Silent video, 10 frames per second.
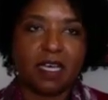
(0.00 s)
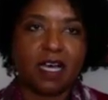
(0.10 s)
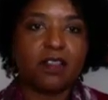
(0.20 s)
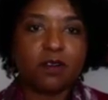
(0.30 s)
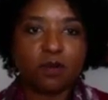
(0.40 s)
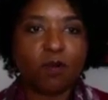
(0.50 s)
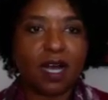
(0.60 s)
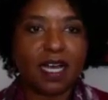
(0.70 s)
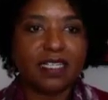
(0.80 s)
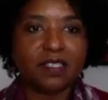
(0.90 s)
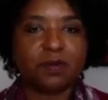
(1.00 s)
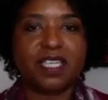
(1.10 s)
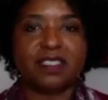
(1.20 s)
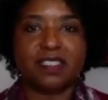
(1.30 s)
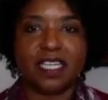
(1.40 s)
Otherwise, we
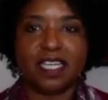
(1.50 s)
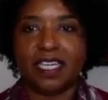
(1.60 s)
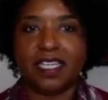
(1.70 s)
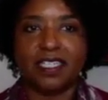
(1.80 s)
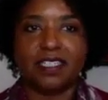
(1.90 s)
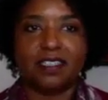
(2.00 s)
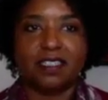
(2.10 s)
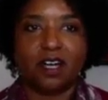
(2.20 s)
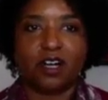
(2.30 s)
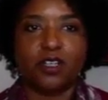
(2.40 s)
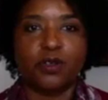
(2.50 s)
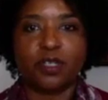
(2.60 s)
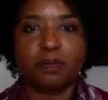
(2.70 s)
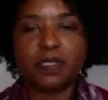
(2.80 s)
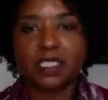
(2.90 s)
can say, are you
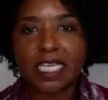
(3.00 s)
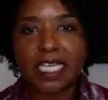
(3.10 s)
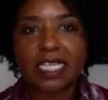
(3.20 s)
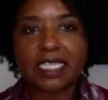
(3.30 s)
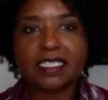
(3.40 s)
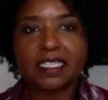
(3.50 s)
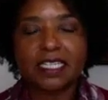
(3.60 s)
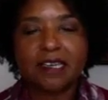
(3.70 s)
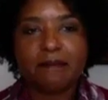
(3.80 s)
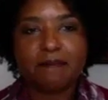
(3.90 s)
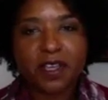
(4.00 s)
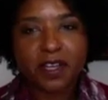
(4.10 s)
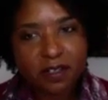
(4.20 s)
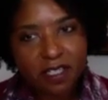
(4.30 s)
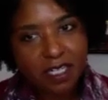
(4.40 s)
complete?
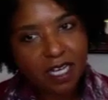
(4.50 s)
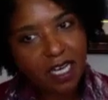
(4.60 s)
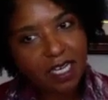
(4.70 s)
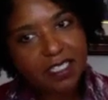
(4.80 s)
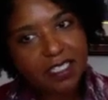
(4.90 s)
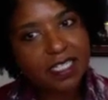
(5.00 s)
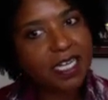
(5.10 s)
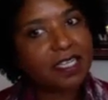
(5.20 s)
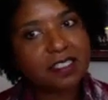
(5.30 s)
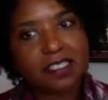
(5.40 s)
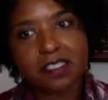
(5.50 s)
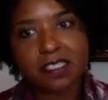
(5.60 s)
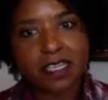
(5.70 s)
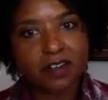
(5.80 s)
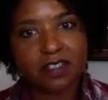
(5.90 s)
They're not
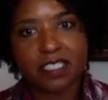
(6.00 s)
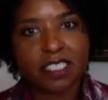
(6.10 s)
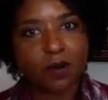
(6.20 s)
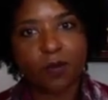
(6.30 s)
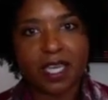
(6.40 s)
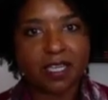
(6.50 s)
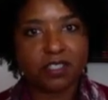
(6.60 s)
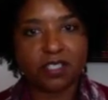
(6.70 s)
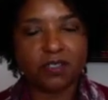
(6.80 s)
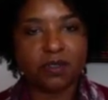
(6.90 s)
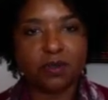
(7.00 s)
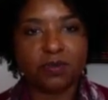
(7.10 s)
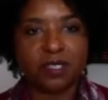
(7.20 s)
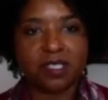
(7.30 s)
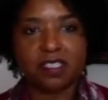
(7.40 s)
necessarily awake to,
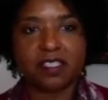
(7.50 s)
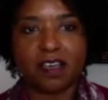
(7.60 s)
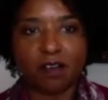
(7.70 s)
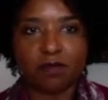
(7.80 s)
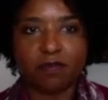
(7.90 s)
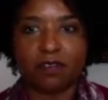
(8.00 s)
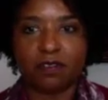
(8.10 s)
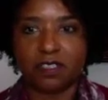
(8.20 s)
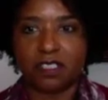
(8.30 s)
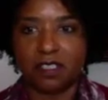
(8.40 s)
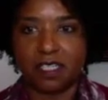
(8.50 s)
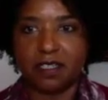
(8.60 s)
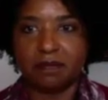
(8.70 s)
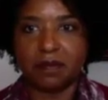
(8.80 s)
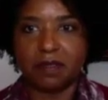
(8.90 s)
was this helpful to
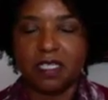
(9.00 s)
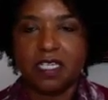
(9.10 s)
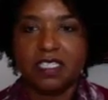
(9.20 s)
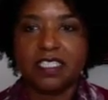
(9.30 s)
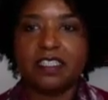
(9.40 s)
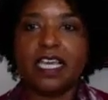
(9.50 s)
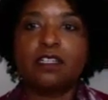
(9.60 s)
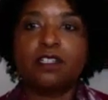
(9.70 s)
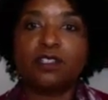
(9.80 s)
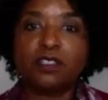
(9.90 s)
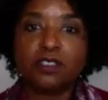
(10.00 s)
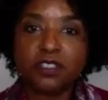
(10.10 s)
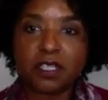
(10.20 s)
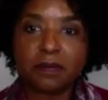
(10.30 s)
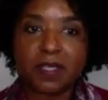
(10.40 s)
them? Did they learn
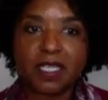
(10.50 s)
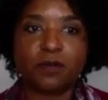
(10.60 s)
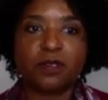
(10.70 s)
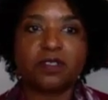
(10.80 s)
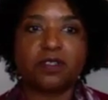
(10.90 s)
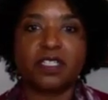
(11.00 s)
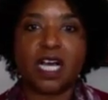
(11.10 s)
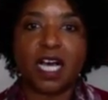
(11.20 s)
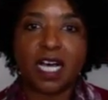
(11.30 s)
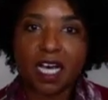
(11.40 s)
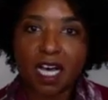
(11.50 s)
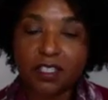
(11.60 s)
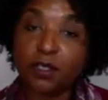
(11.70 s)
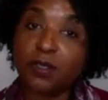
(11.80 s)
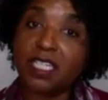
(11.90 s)
something? Was there an
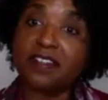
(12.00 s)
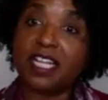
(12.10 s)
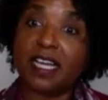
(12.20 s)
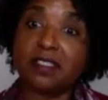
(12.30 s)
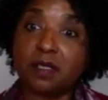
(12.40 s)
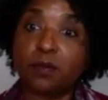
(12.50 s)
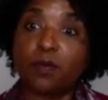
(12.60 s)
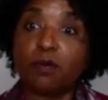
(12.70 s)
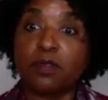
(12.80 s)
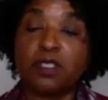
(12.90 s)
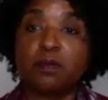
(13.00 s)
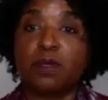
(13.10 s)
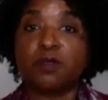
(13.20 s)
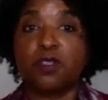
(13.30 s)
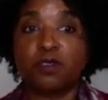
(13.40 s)
aha? You can even ask them, what was the
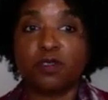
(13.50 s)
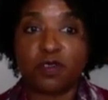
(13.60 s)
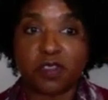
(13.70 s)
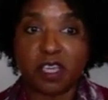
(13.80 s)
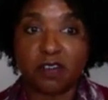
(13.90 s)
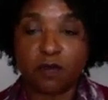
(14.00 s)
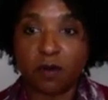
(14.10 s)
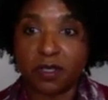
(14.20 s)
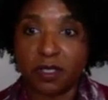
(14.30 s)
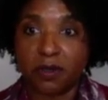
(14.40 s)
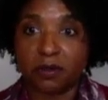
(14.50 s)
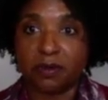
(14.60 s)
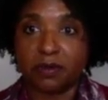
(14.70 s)
most useful thing for you